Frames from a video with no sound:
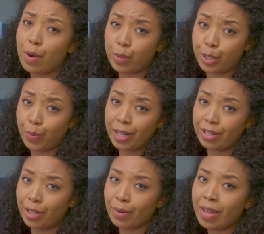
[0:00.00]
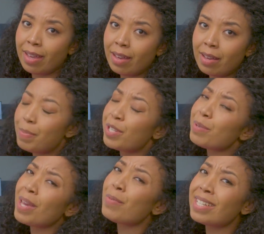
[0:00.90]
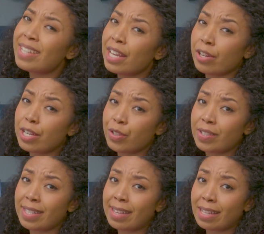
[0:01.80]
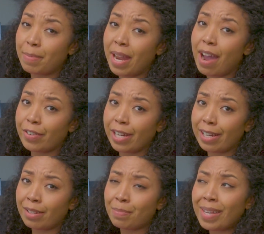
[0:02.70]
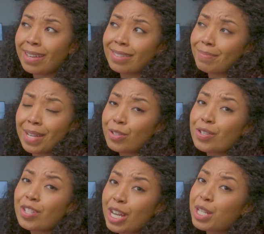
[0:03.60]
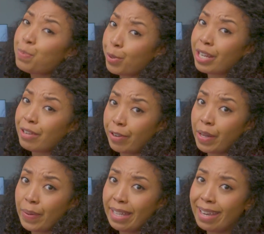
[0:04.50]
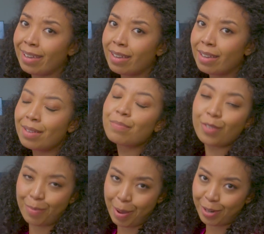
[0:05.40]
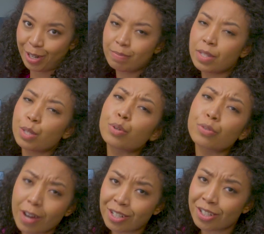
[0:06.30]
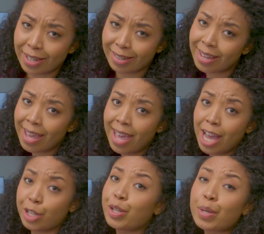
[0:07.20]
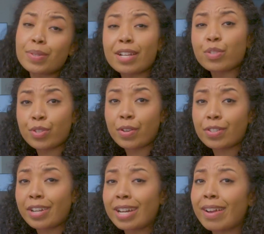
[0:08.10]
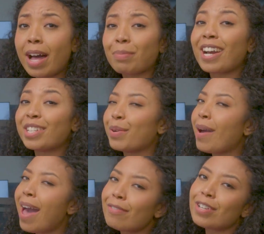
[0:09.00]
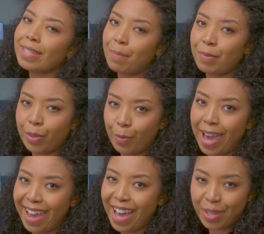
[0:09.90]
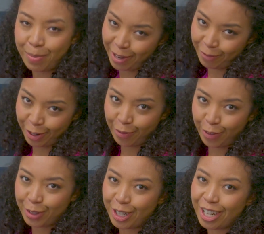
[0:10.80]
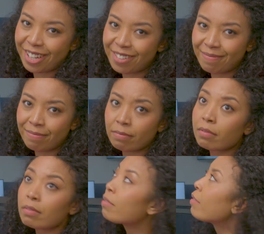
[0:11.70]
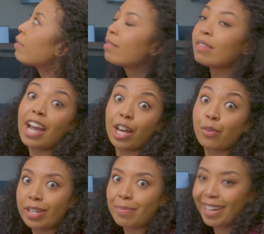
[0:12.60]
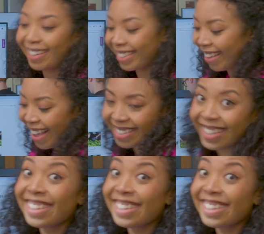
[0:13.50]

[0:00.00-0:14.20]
out what you want to do. But you may want to take your interest assessment every year because interests change pretty frequently. Remember, you crushed it, and your YouScience results are here to help guide you every step of the way as you plan for your future. I gotta run to my next class.